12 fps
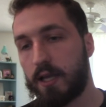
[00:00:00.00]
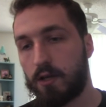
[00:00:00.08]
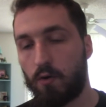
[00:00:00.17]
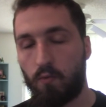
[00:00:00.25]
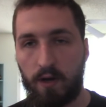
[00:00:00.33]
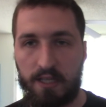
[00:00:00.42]
You
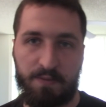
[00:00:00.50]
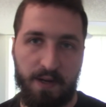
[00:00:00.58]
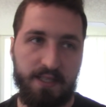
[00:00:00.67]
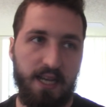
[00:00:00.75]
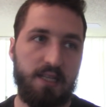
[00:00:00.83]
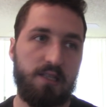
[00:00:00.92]
know, what's my
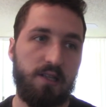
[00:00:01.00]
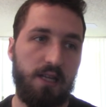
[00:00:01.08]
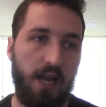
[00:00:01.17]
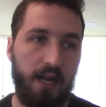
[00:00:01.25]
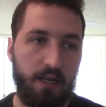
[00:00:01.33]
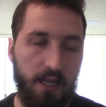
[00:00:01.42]

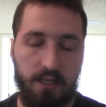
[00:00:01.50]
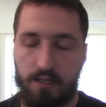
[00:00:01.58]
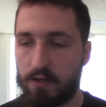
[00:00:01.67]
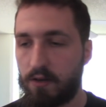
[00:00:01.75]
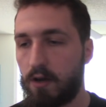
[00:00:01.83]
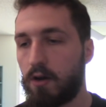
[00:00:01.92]
destiny? I need
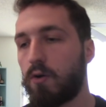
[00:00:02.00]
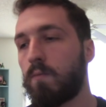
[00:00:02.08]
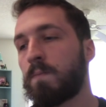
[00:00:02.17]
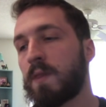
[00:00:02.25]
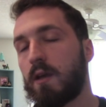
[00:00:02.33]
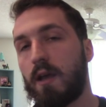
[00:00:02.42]
to
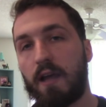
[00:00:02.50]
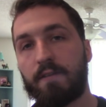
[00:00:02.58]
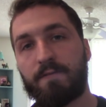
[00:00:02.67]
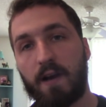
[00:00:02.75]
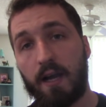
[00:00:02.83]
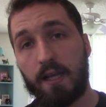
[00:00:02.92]
know. And
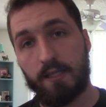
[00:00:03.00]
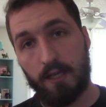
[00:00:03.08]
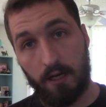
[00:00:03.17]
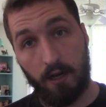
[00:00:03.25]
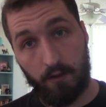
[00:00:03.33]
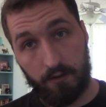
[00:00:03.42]
finds
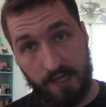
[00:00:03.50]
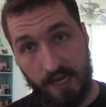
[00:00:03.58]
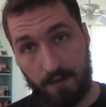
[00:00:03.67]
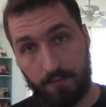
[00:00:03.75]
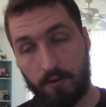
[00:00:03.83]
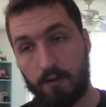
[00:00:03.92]
another
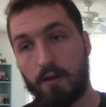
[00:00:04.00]
tape.